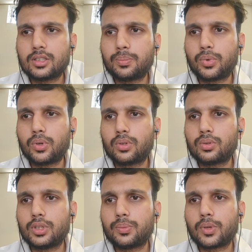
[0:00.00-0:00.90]
report
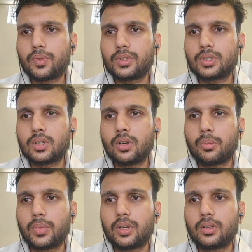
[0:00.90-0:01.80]
to the provincial
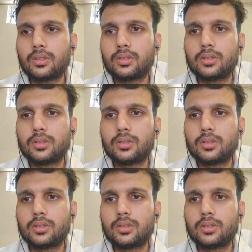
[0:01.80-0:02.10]
government.